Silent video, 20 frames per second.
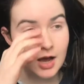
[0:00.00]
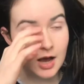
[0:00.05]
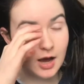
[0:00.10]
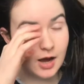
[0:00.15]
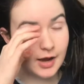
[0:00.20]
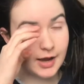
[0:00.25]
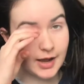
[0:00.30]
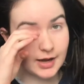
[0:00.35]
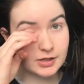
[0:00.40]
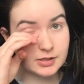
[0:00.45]

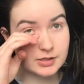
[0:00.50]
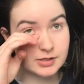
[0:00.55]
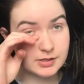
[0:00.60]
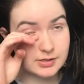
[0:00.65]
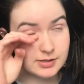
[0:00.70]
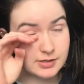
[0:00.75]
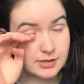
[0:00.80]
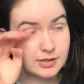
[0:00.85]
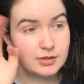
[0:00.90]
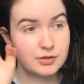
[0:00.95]
I actually
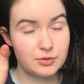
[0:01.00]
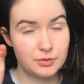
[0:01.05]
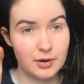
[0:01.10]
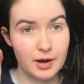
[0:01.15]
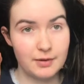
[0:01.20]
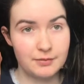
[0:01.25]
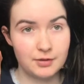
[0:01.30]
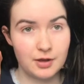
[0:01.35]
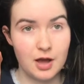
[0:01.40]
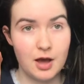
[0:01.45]
still don't
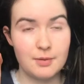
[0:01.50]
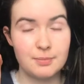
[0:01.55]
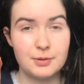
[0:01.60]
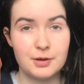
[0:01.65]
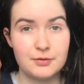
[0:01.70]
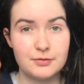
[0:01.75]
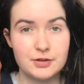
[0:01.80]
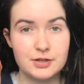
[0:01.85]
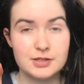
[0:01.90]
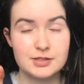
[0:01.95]
have the copy
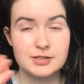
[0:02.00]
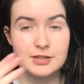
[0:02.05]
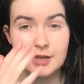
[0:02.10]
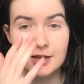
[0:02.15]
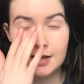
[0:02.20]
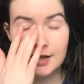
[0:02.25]
of it.